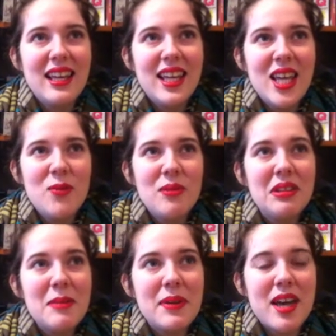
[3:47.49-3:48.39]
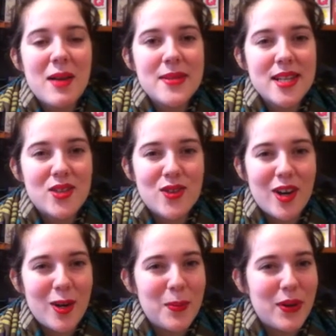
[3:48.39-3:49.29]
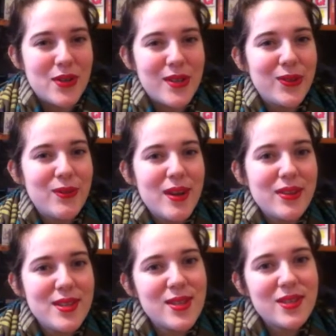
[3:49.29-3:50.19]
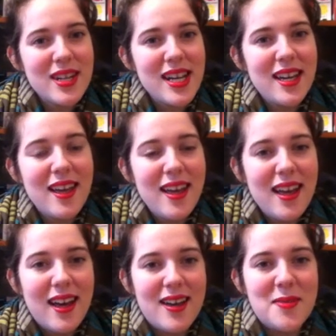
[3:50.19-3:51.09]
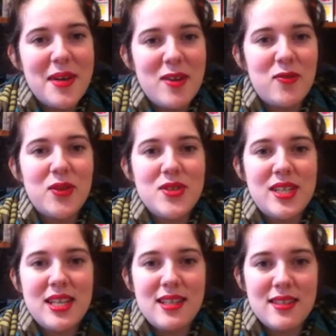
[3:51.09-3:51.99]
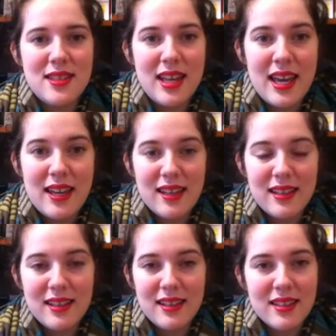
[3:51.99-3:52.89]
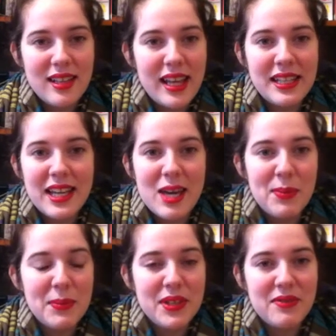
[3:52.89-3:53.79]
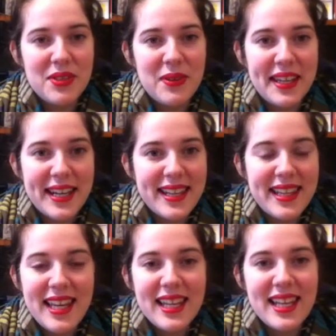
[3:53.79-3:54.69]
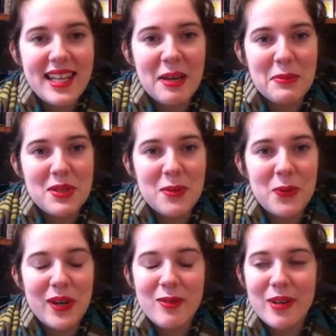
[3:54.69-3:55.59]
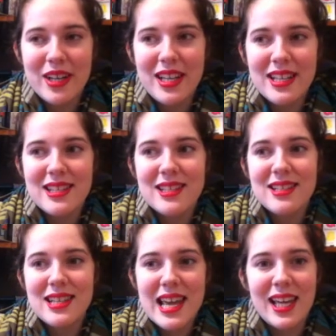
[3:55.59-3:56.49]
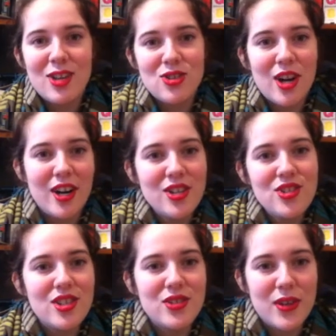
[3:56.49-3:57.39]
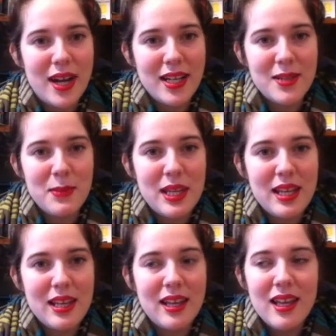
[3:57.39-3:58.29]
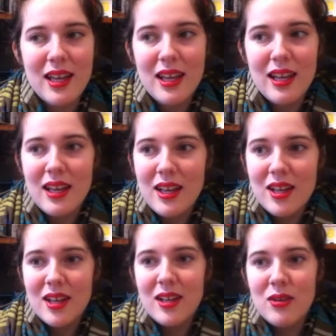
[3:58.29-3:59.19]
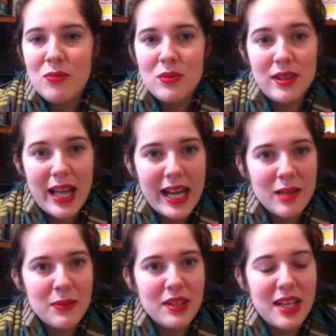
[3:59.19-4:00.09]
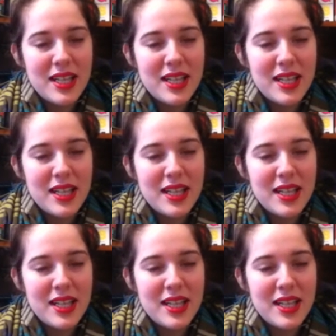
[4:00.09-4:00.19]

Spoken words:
really becomes a stronger person throughout the story. At first he's incapable of doing anything, and he comes to a point where he's taking charge and trying to be reliable